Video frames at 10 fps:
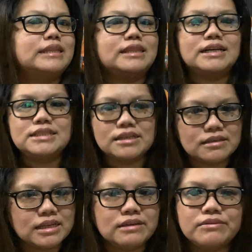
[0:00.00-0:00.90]
It
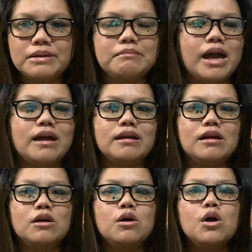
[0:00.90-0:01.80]
doesn't even
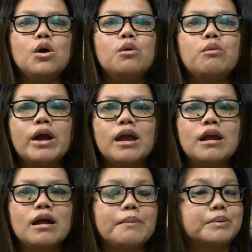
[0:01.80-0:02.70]
matter
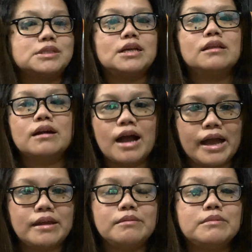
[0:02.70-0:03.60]
where a particular
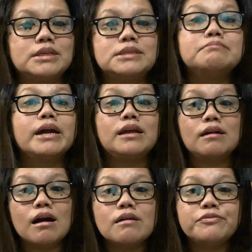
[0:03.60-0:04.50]
item is made
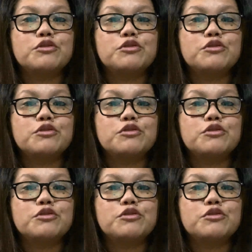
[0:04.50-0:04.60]
of,